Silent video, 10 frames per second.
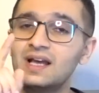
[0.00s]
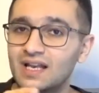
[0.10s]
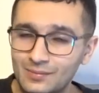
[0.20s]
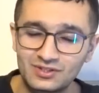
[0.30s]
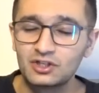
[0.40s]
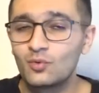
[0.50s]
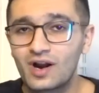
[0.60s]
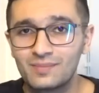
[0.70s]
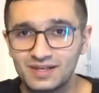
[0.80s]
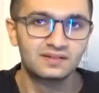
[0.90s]
Let me tell you what
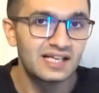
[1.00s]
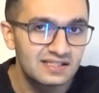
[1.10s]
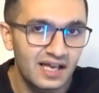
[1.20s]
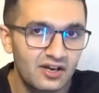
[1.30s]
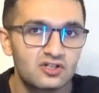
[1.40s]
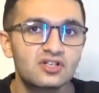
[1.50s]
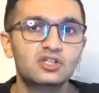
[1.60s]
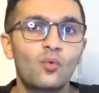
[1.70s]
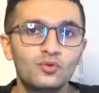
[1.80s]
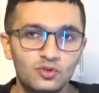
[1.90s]
I mean. Tesla Energy is
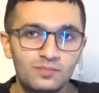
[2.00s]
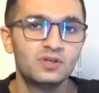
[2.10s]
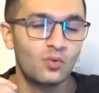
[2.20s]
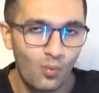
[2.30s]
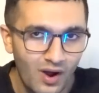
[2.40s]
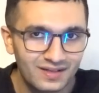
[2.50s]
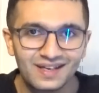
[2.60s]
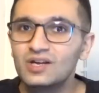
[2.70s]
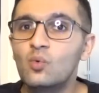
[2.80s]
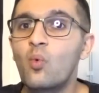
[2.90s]
going to be one
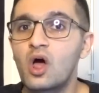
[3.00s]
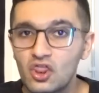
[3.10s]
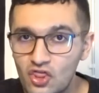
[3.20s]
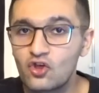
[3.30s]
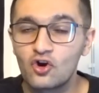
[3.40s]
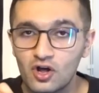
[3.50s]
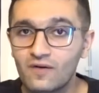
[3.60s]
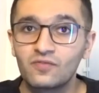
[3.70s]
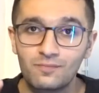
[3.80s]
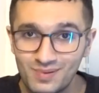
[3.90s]
day 1/3
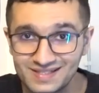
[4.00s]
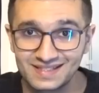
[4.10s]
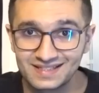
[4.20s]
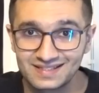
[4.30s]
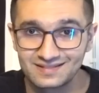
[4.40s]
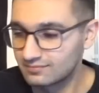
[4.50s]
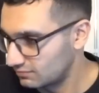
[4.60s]
of the business